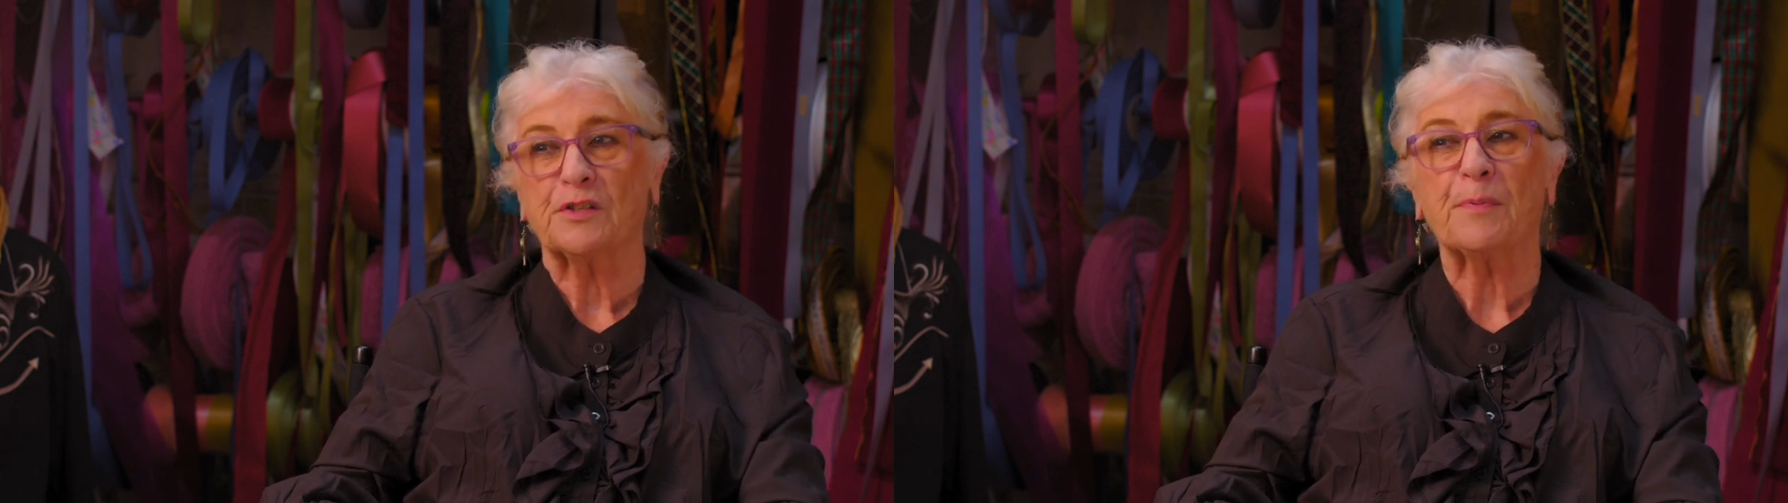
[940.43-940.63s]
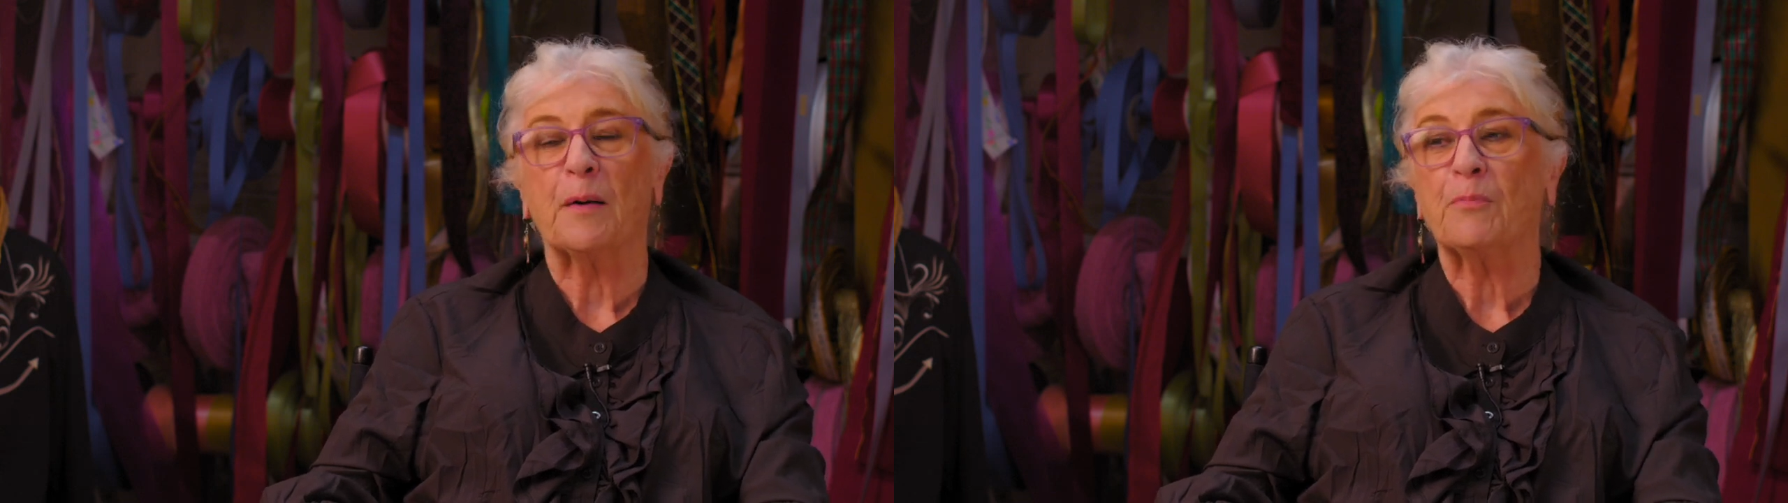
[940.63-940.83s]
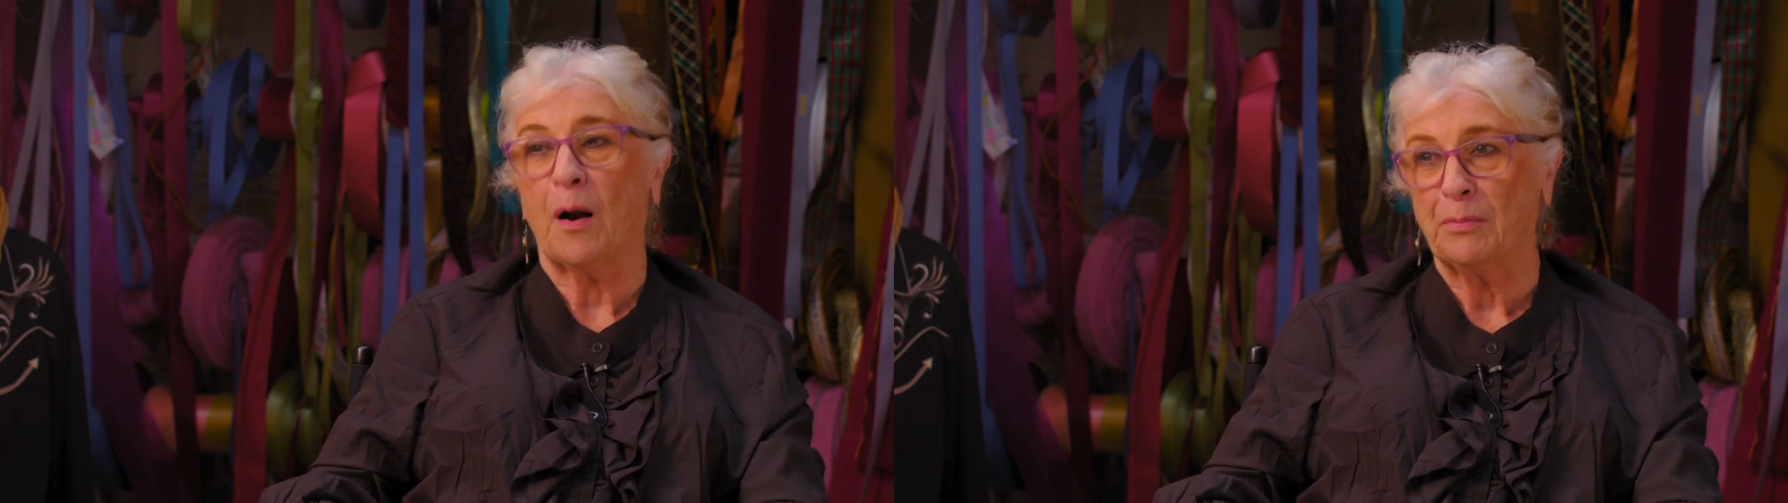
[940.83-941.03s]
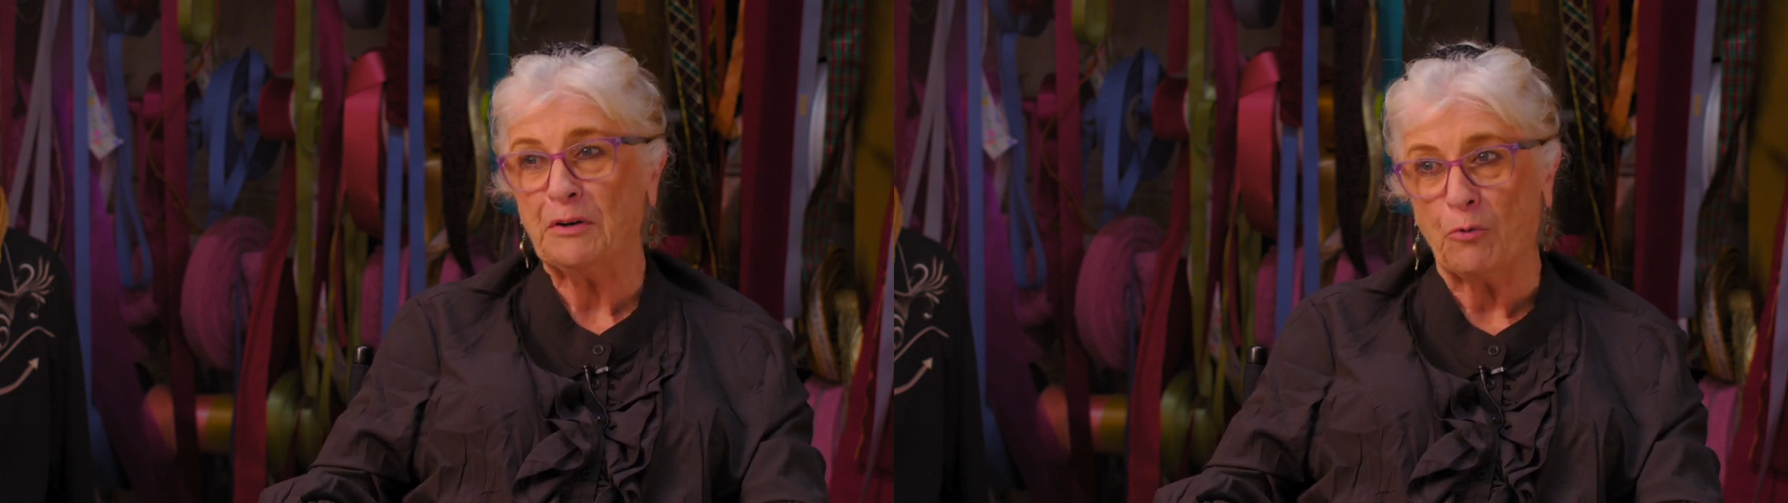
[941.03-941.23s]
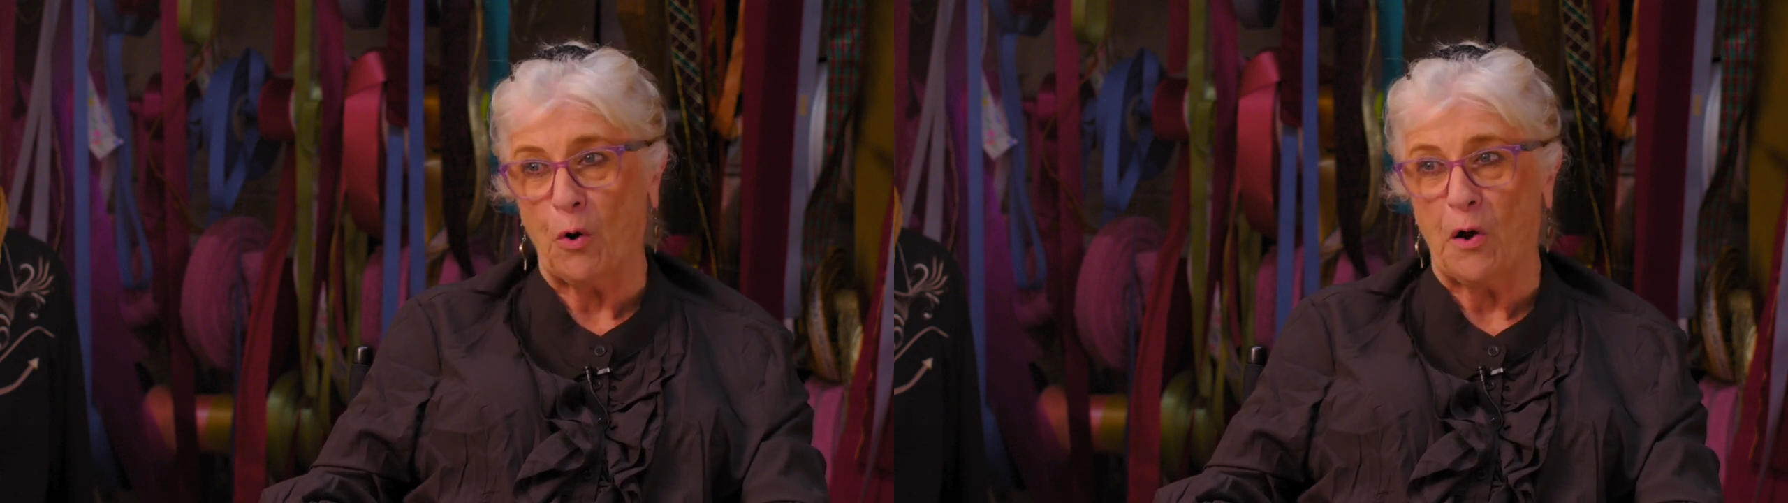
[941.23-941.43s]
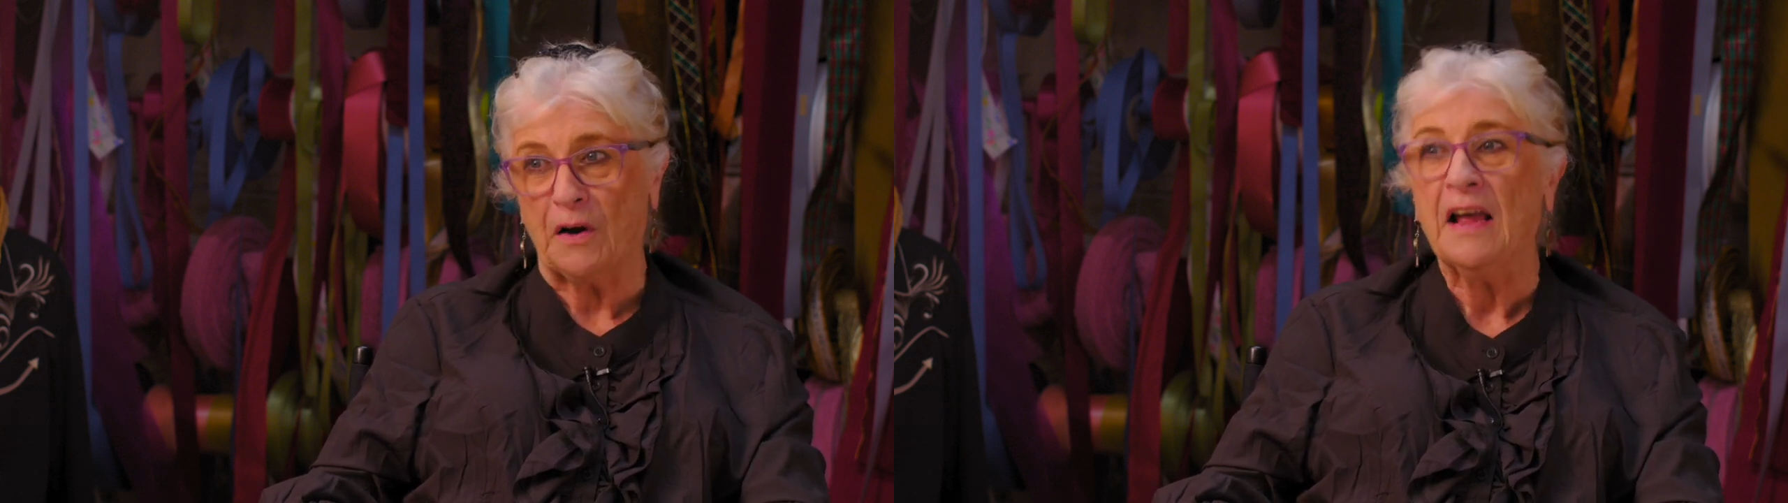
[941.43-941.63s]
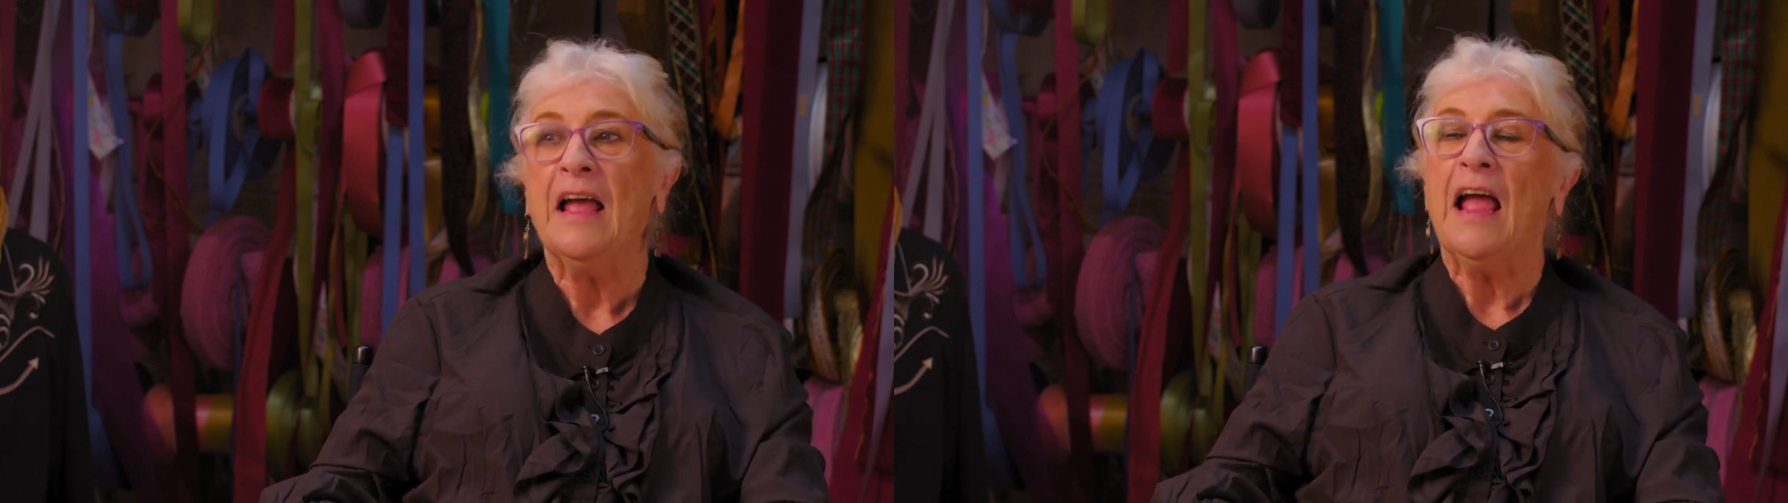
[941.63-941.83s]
but I'm probably wrong.